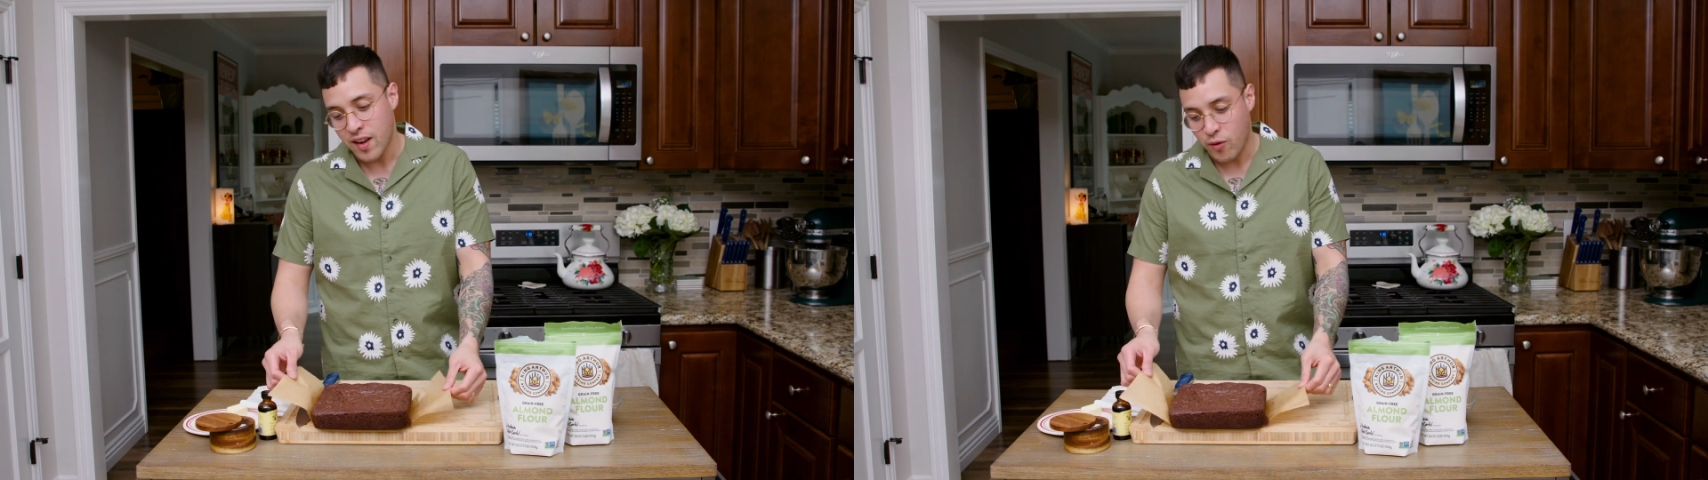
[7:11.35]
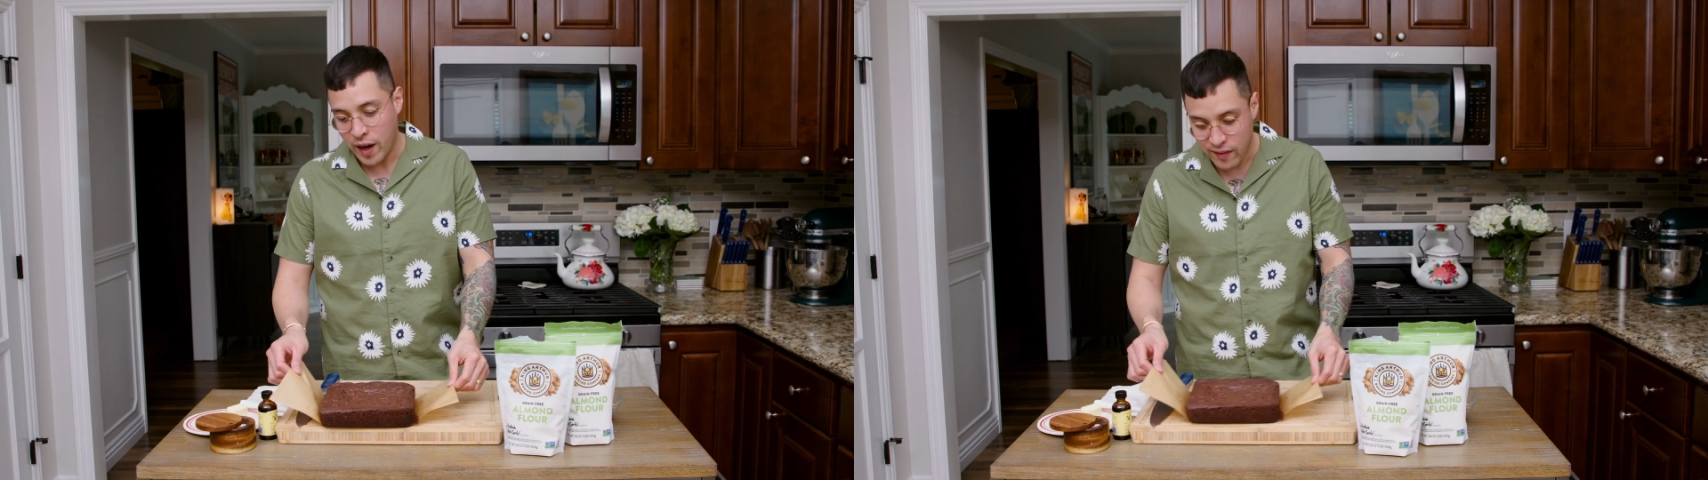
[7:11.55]

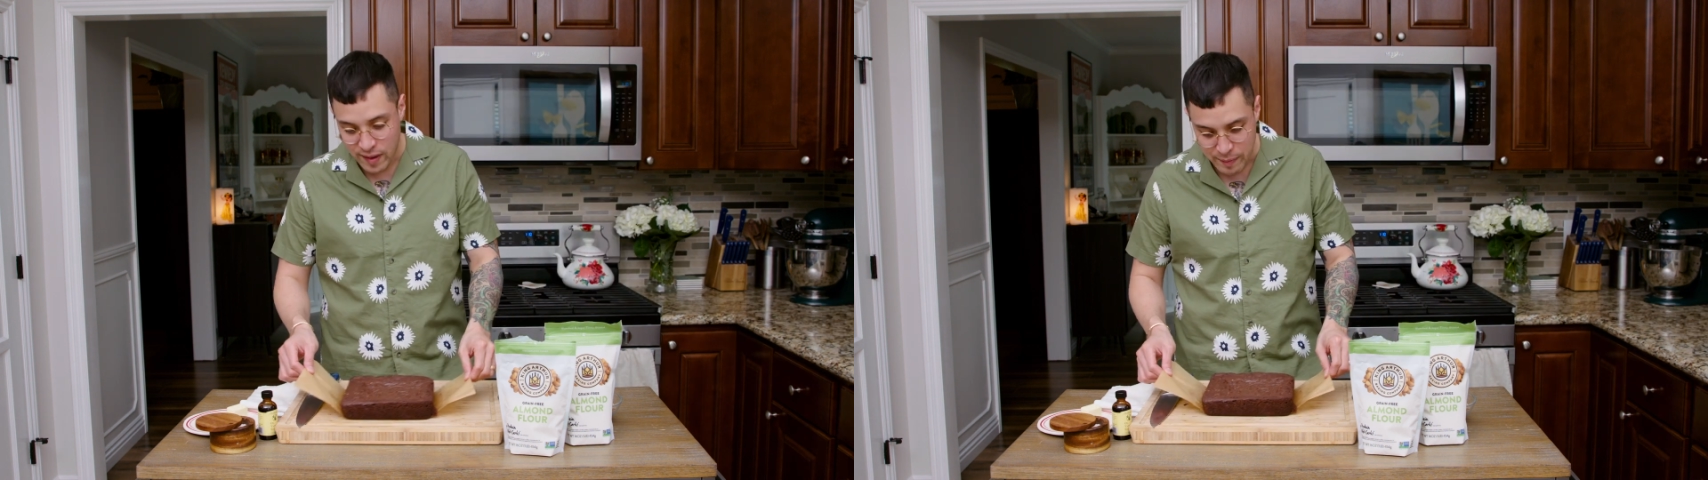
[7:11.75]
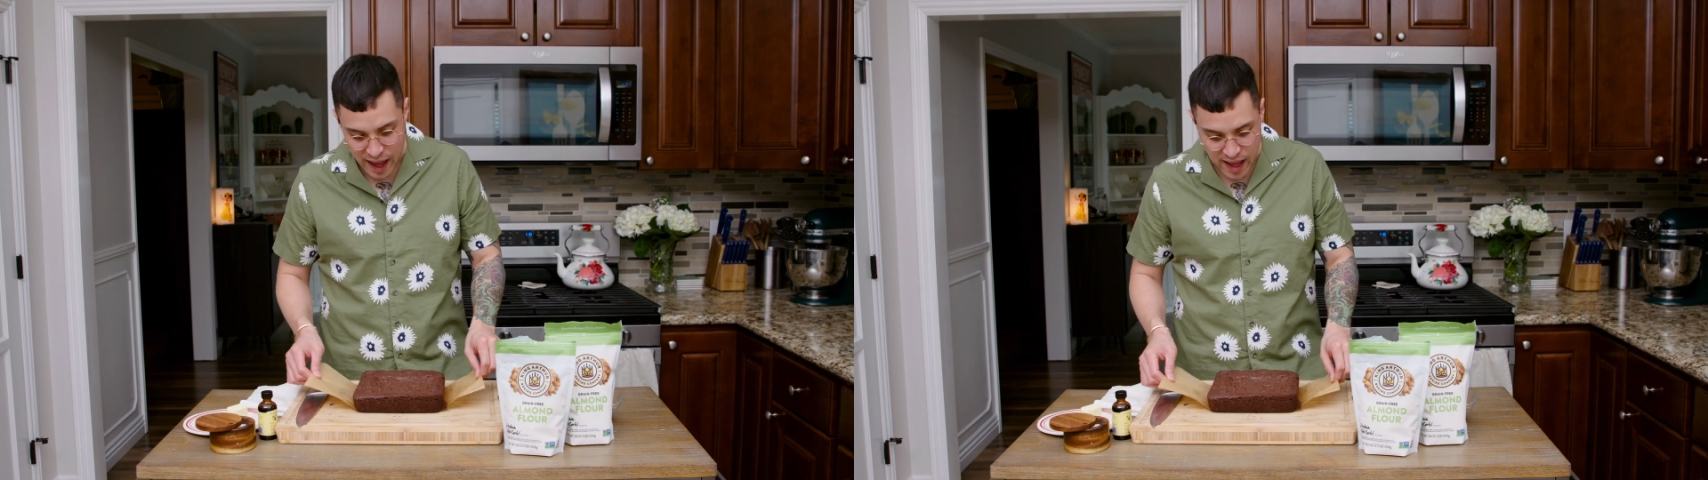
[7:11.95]
Right off the
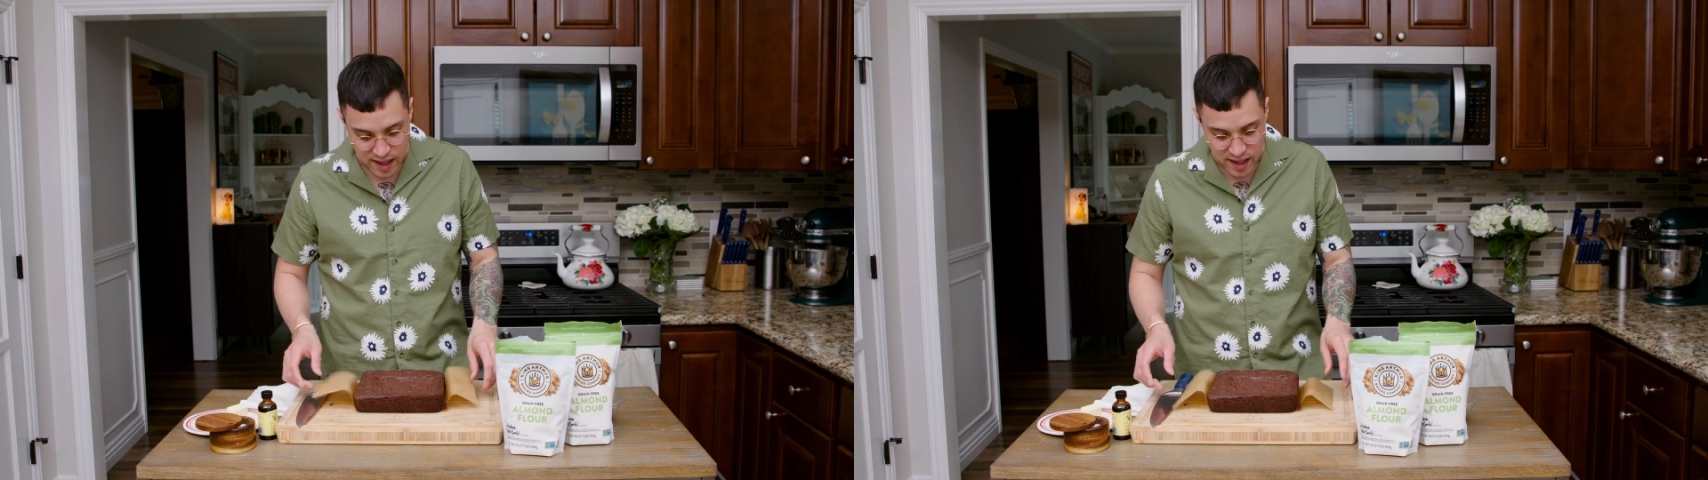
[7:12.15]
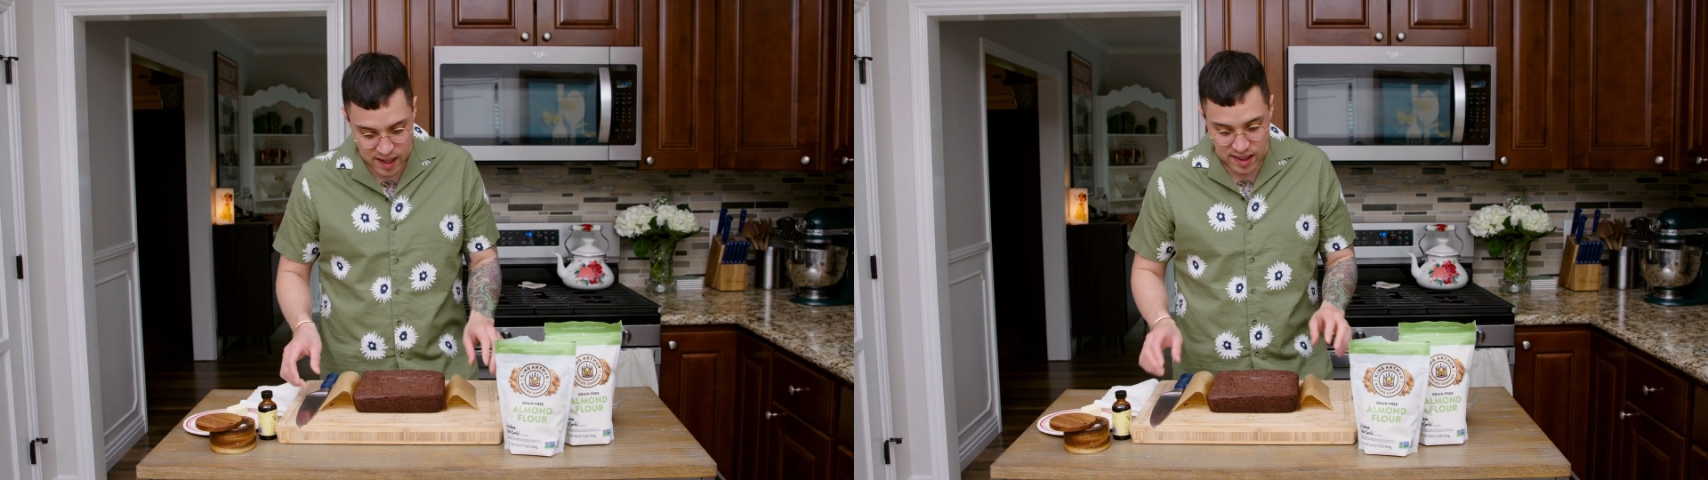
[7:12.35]
bat,
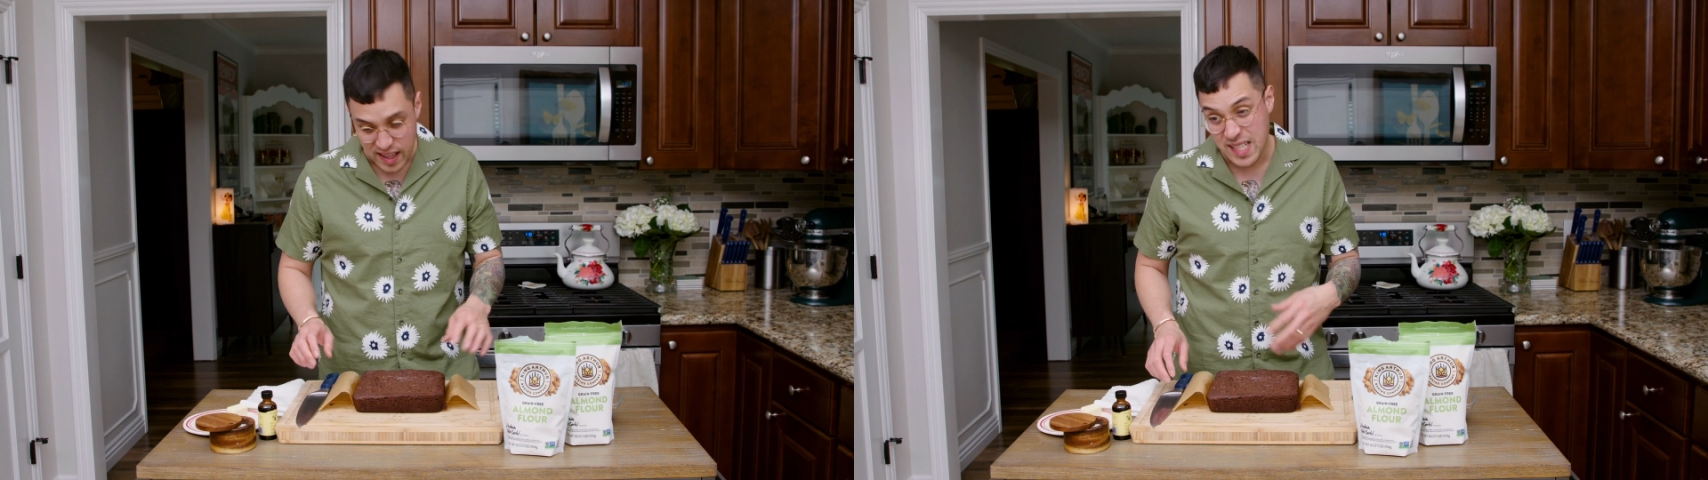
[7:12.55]
they